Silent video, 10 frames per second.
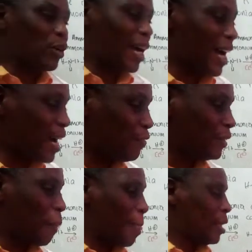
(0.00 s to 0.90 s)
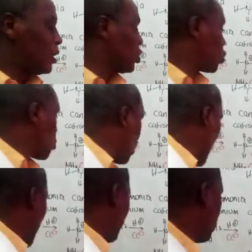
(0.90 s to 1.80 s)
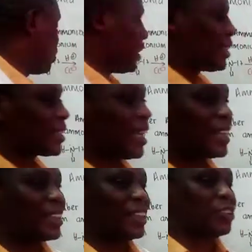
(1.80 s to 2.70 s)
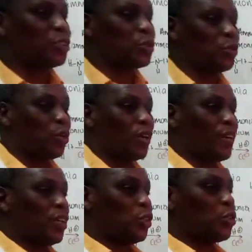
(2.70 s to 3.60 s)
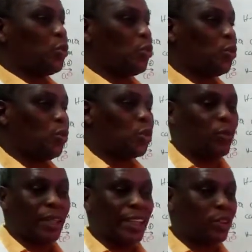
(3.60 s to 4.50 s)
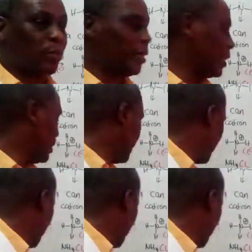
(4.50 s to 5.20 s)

have two hydrogens attached to an atom, in this